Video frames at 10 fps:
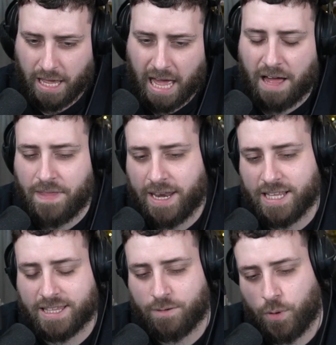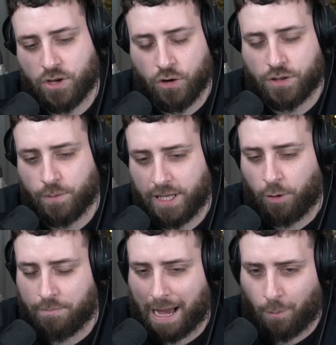And then we could do little
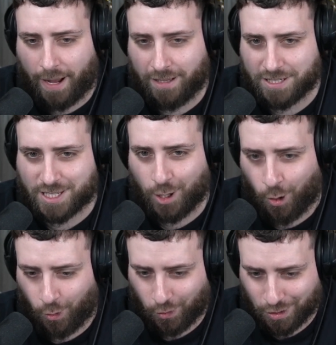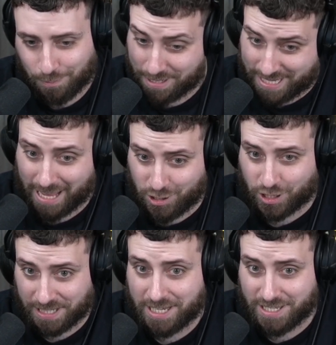Mawile stall,
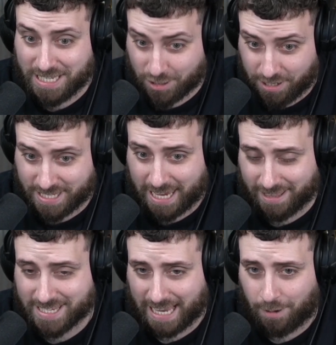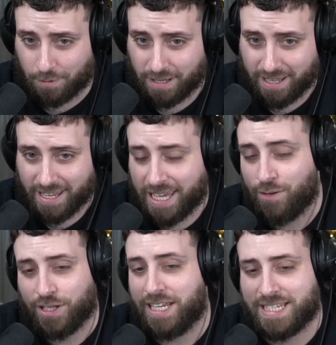potentially, because he's going to take this out. He
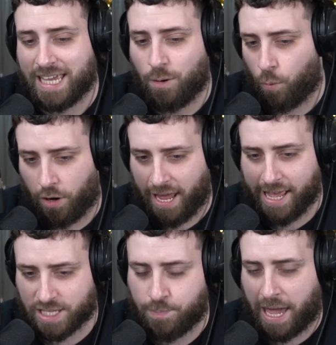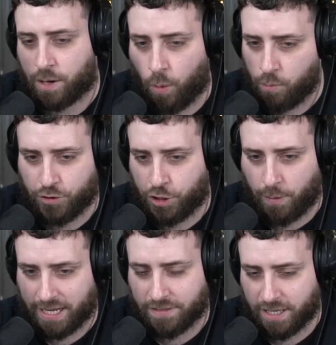only needs to hit one heads. Peck won't do
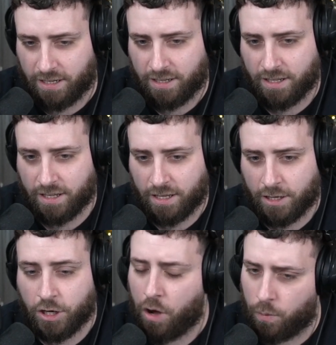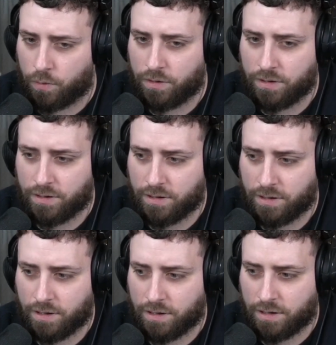anything. No.
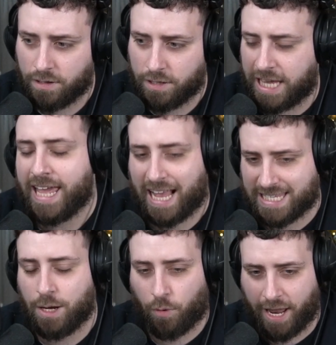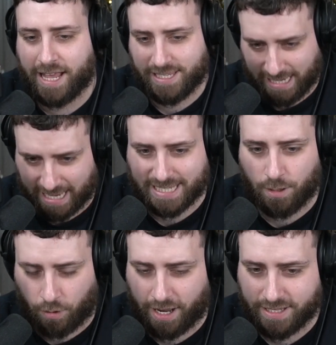Yeah, he has to hit one heads. He has to hit
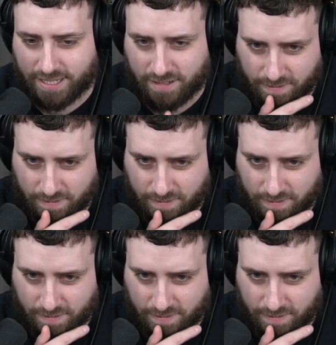one heads.